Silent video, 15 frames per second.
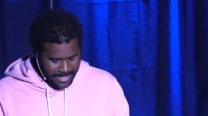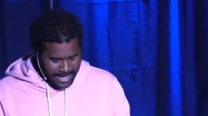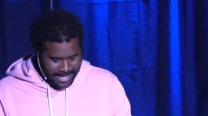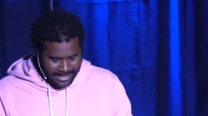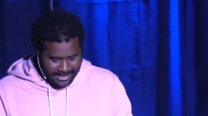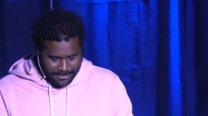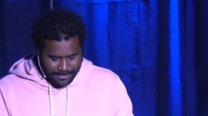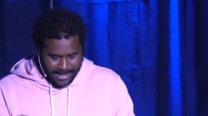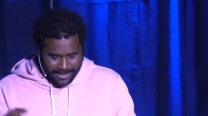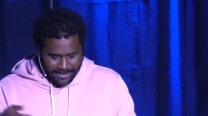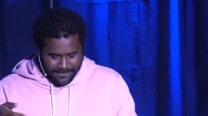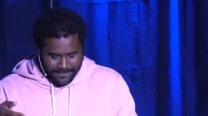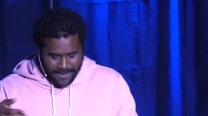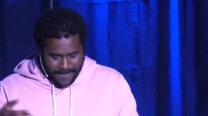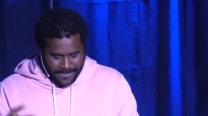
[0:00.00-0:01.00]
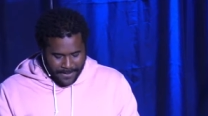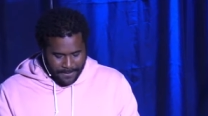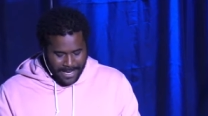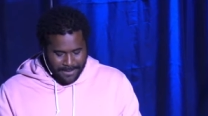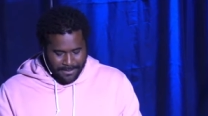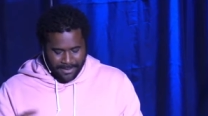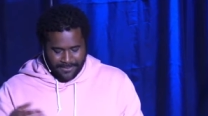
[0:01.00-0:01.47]
And to speak of the
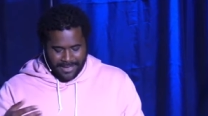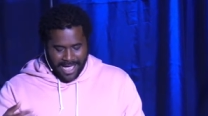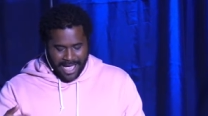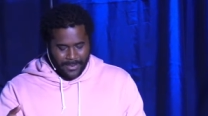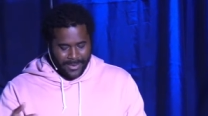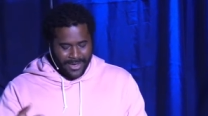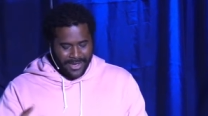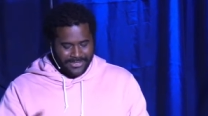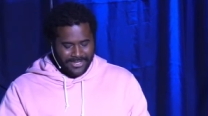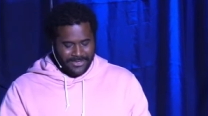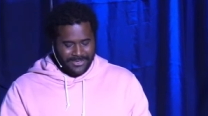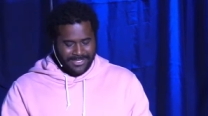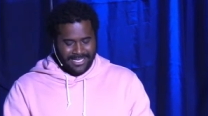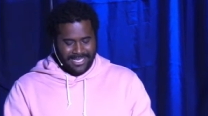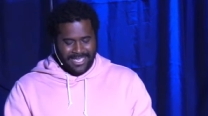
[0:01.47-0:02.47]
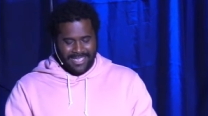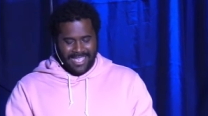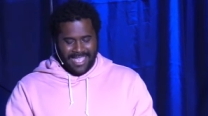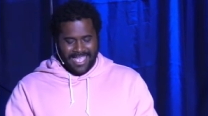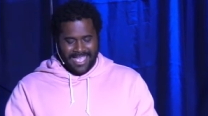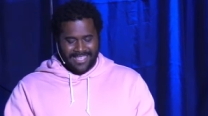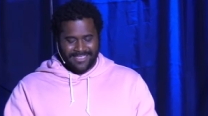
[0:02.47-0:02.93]
people of God, we also see
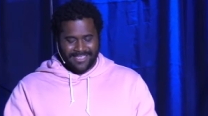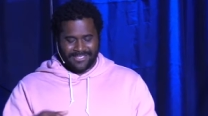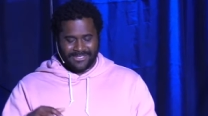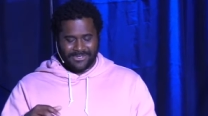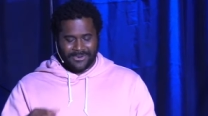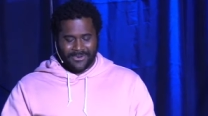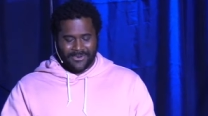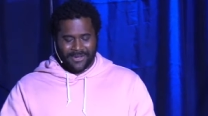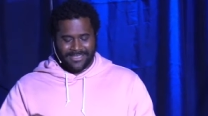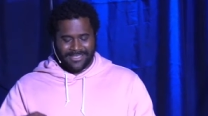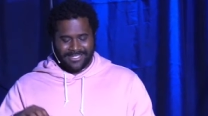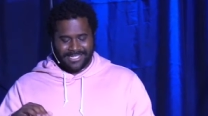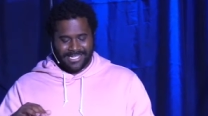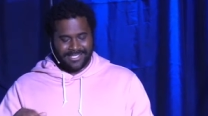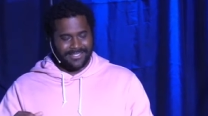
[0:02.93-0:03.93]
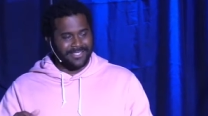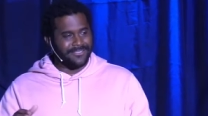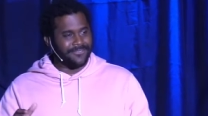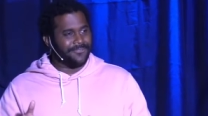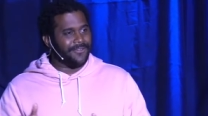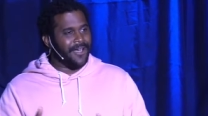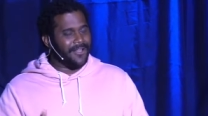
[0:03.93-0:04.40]
in this story that Jesus is
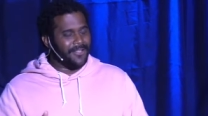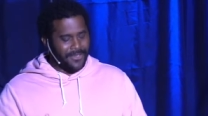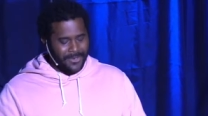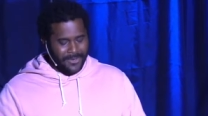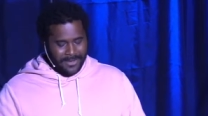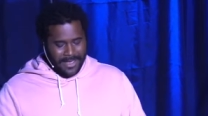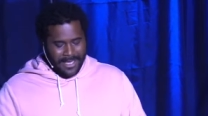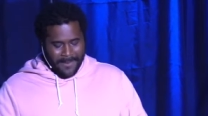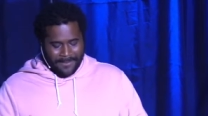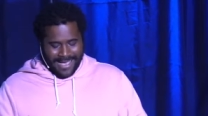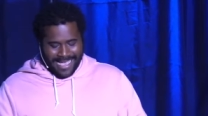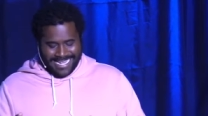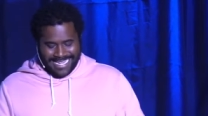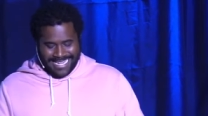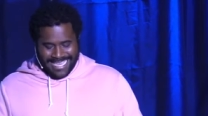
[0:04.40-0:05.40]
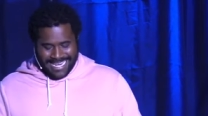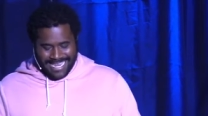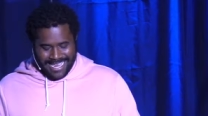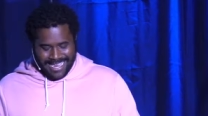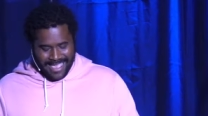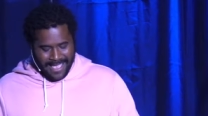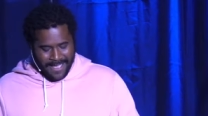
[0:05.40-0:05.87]
followed by
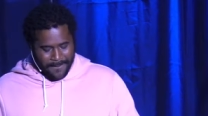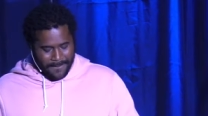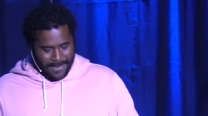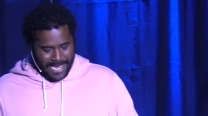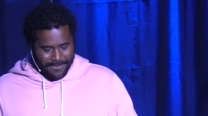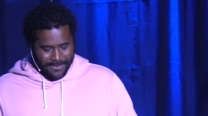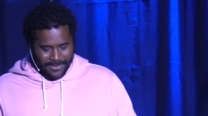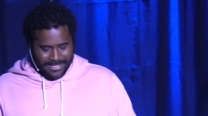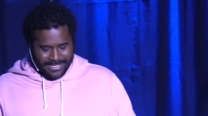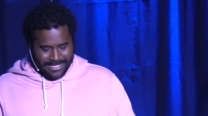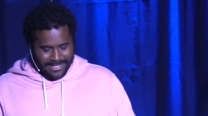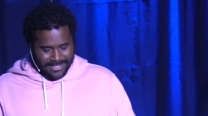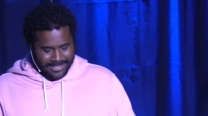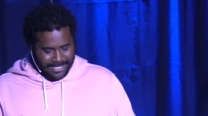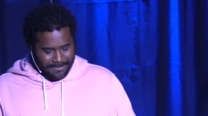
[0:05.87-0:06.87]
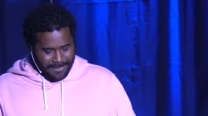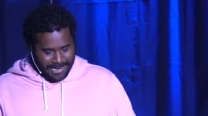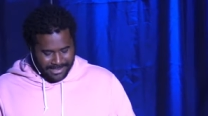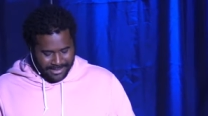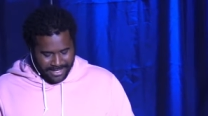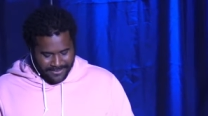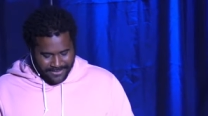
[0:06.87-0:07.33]
needy people. We see this
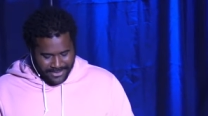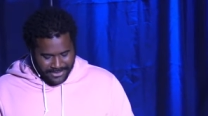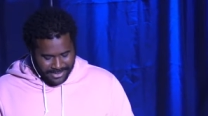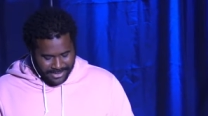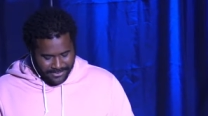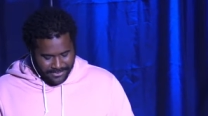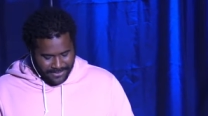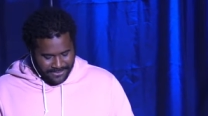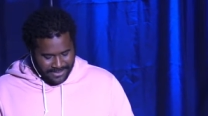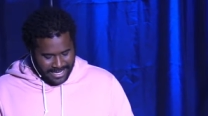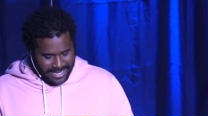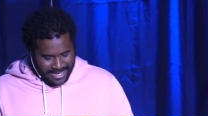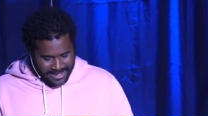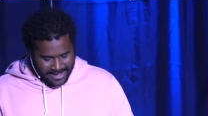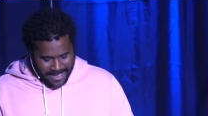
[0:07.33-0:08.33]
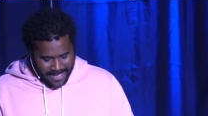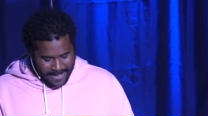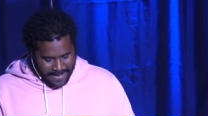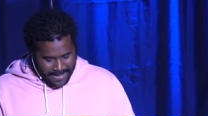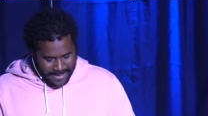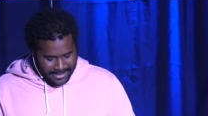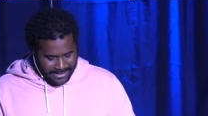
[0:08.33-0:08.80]
especially in verses 15
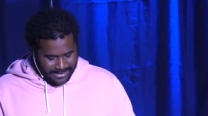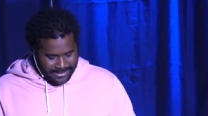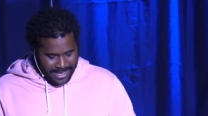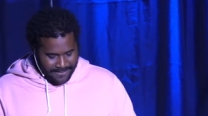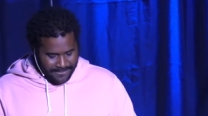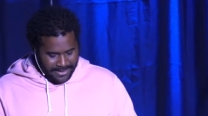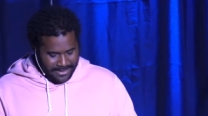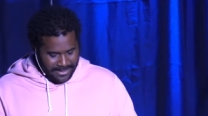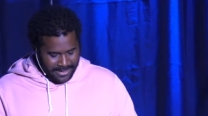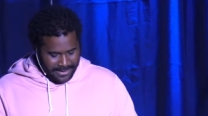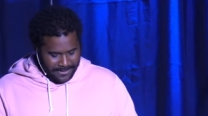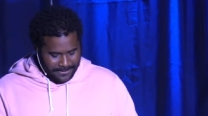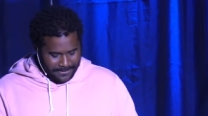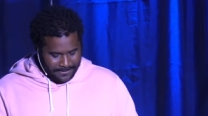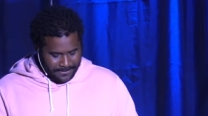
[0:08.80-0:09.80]
to 17.